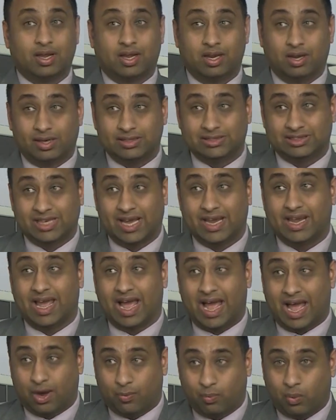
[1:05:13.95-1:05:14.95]
Can I
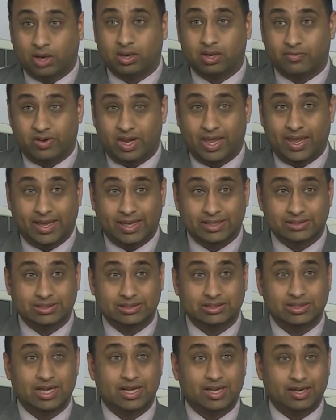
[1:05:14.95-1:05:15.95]
say how wonderful it
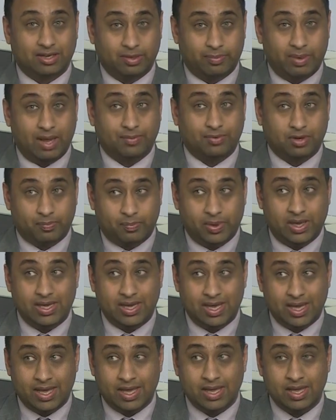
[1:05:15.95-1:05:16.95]
is to be able to
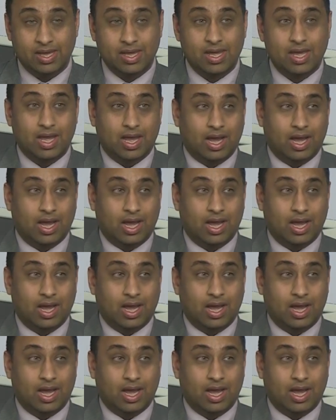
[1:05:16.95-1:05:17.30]
be here?